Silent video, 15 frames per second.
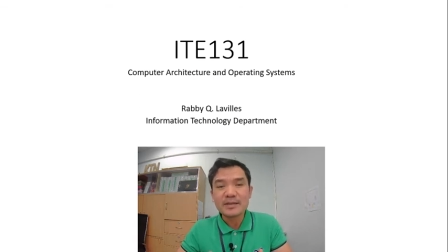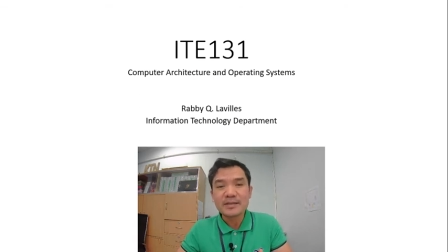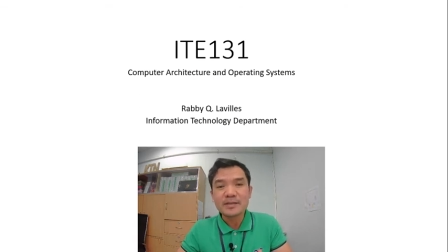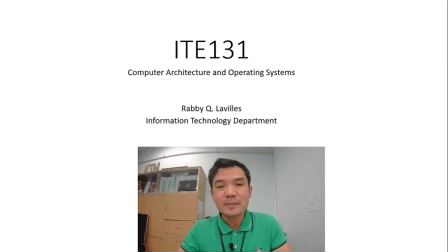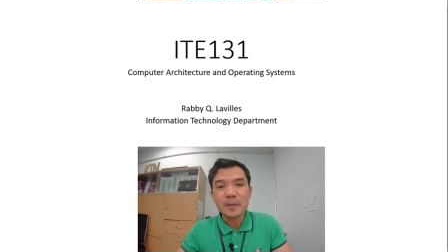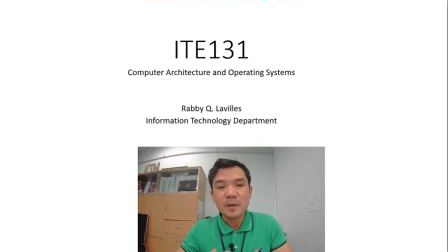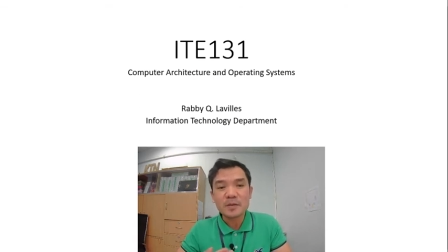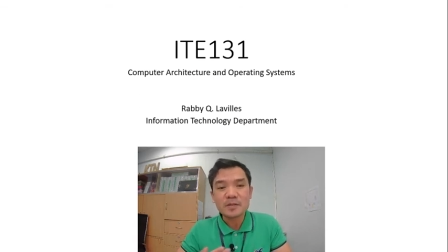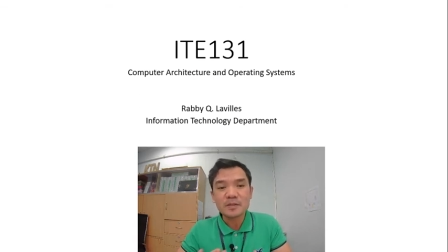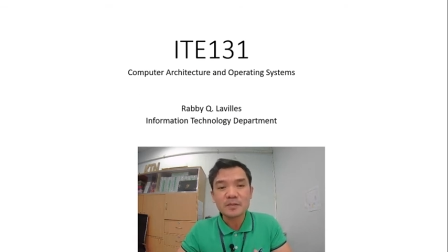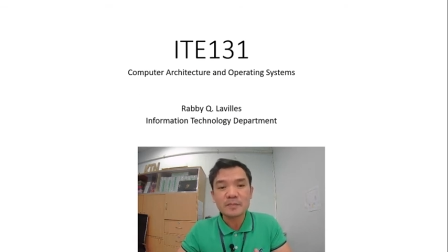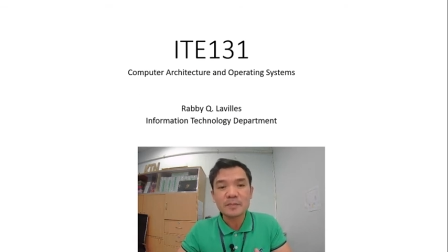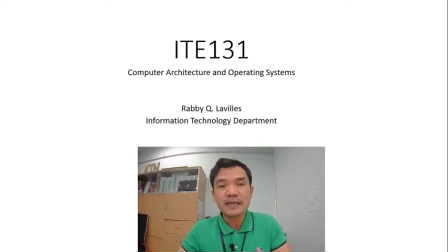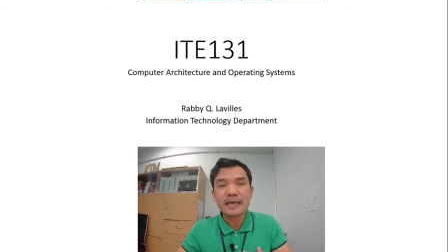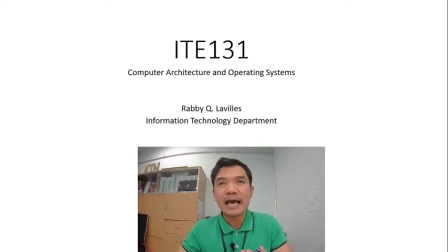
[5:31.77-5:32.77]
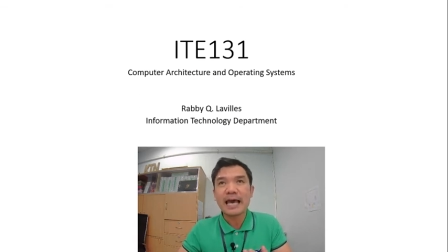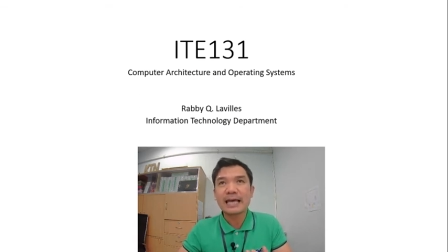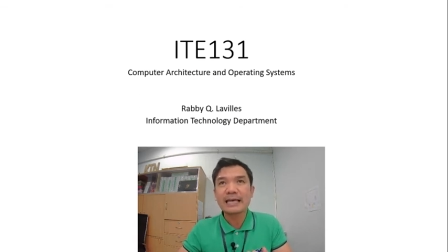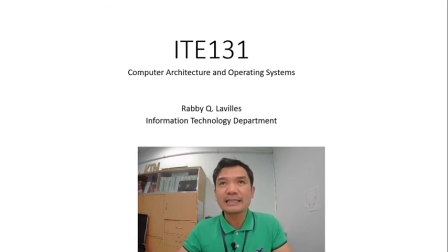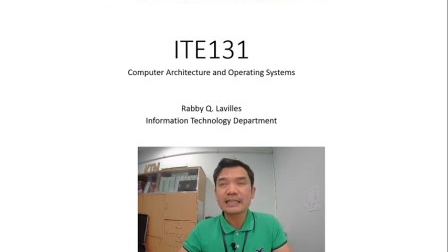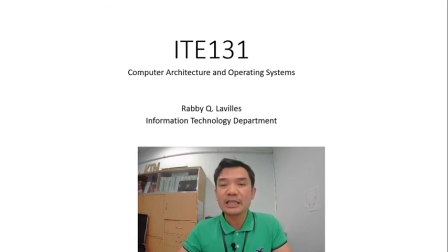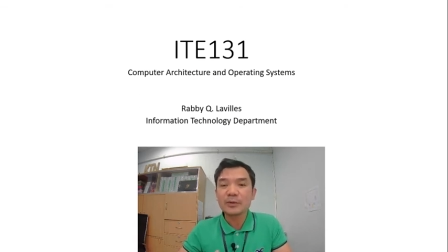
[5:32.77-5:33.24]
supposed to be
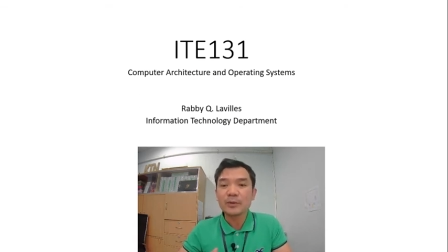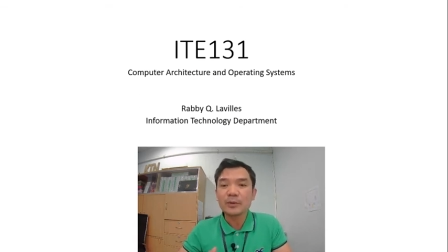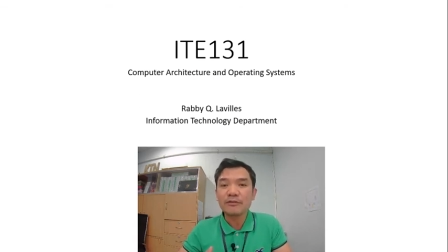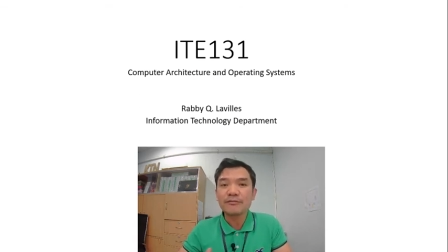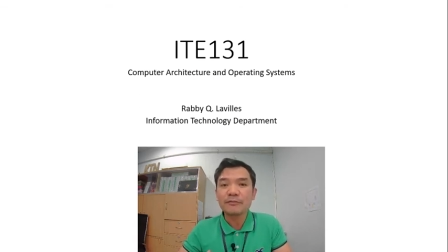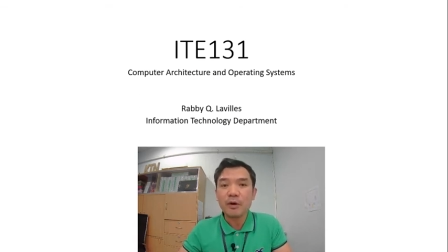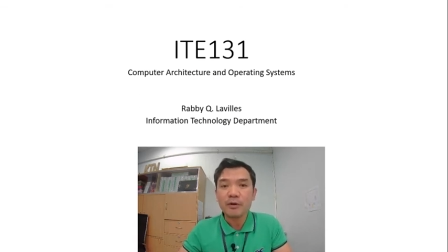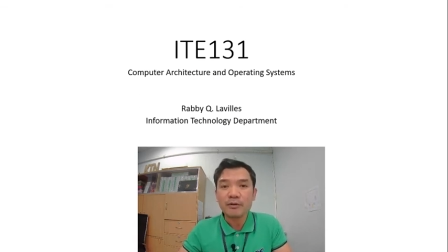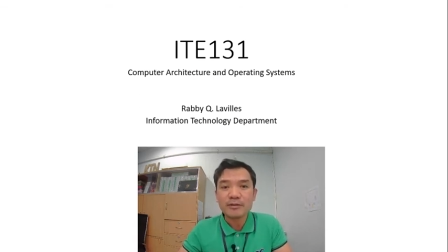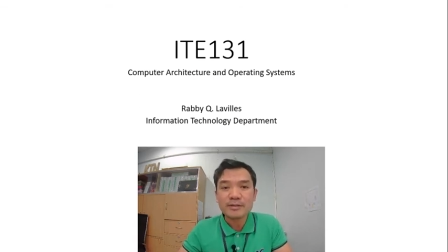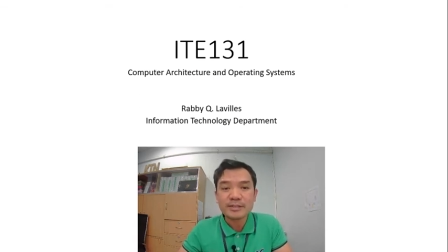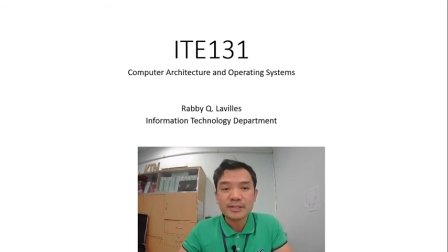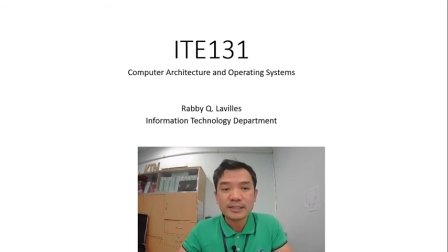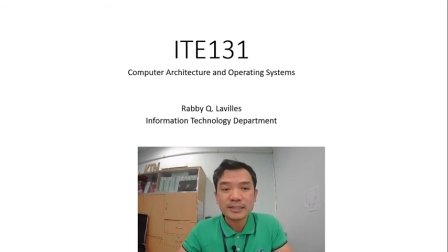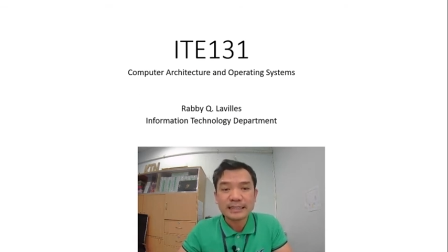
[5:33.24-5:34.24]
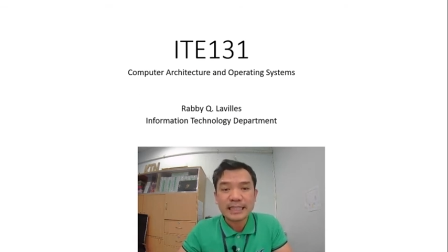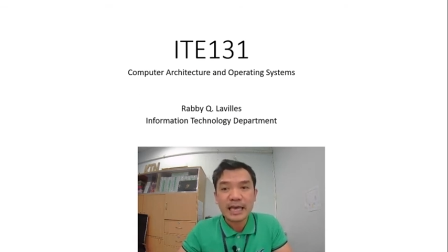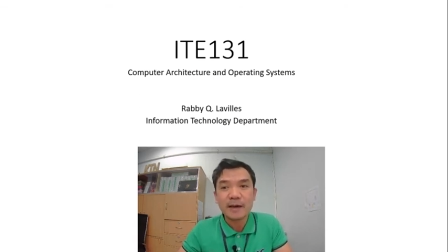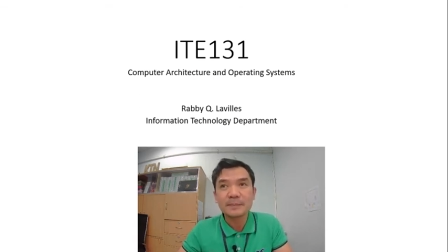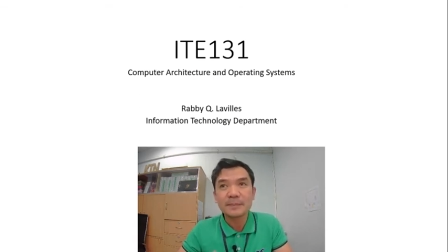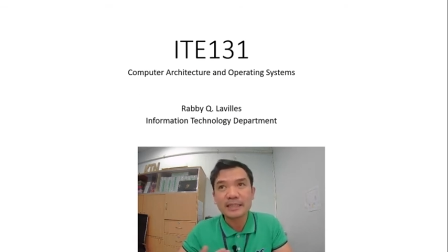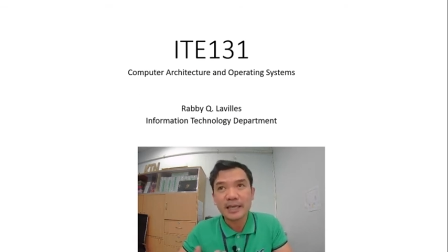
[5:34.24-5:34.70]
IT will focus on the
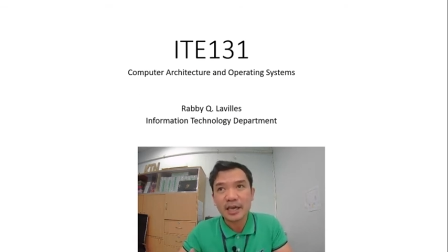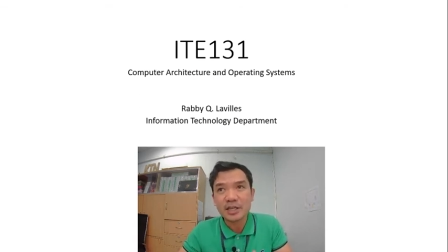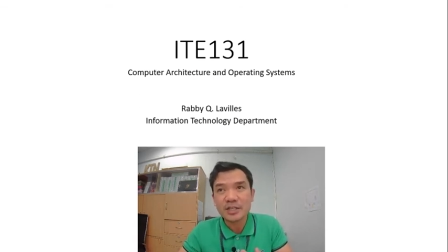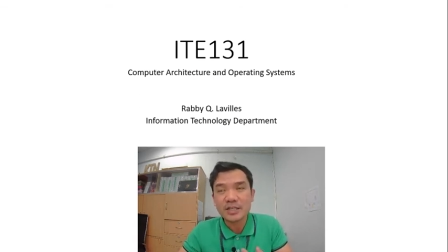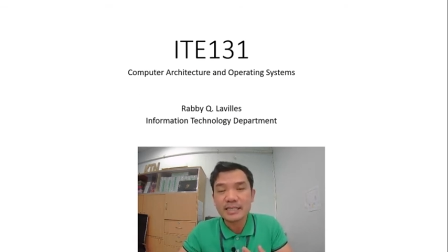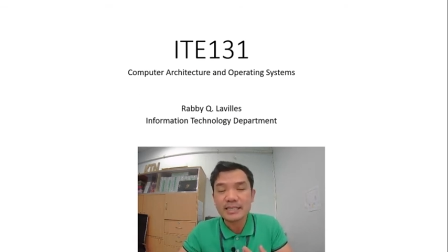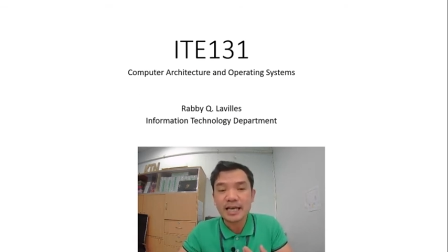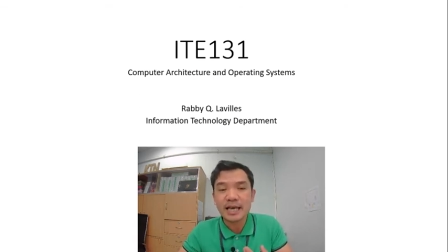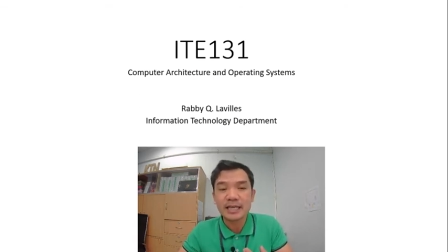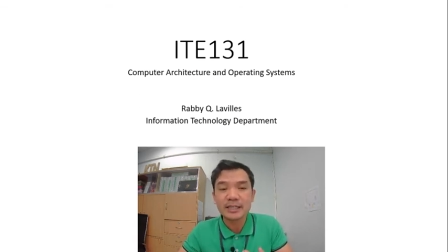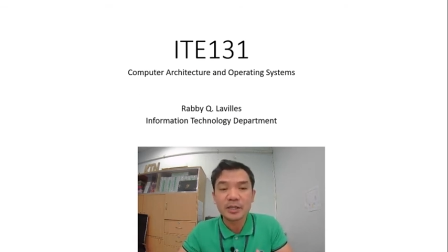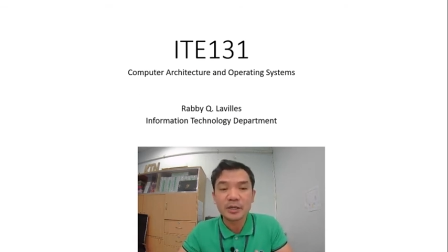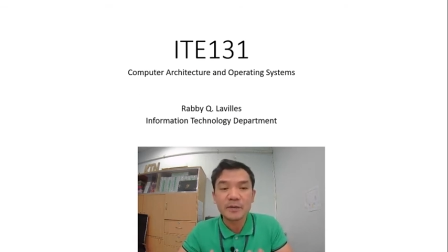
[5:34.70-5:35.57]
application side,